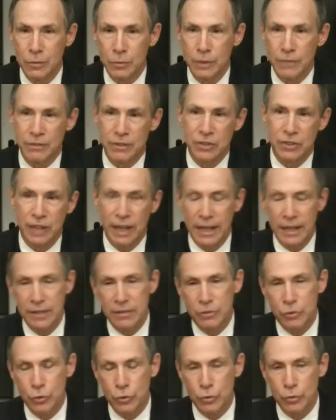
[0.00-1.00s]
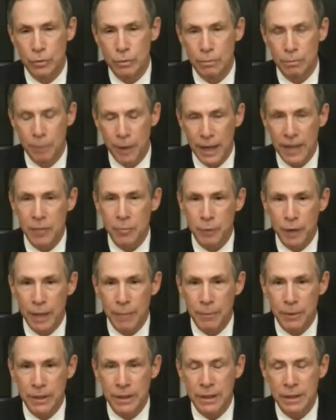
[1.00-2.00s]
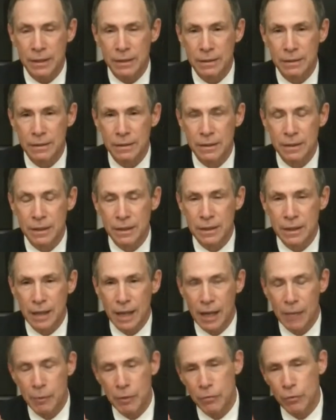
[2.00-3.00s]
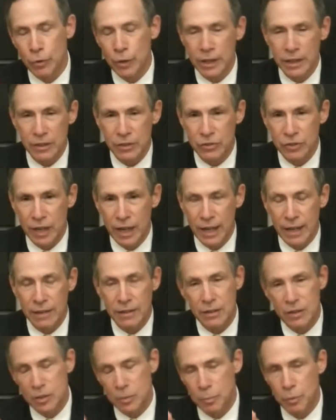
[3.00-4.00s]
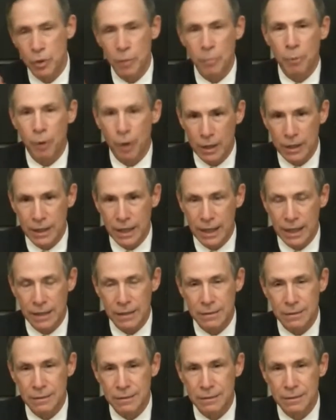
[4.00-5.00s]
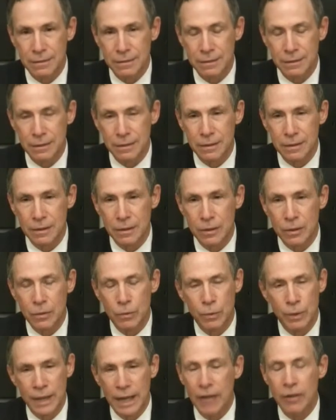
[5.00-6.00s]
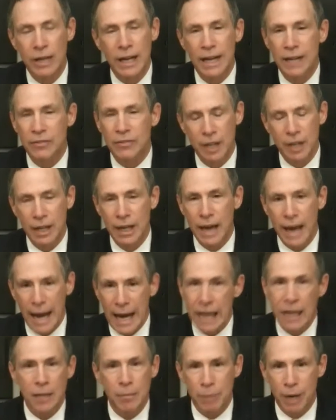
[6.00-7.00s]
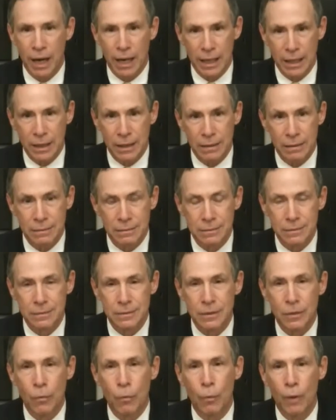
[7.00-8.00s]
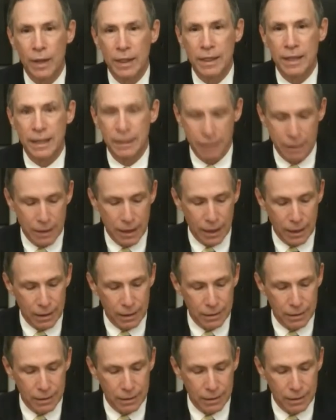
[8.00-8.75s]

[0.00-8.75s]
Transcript: We've decided to buy the property, and we've already decided to put a park on it without asking anybody what they think.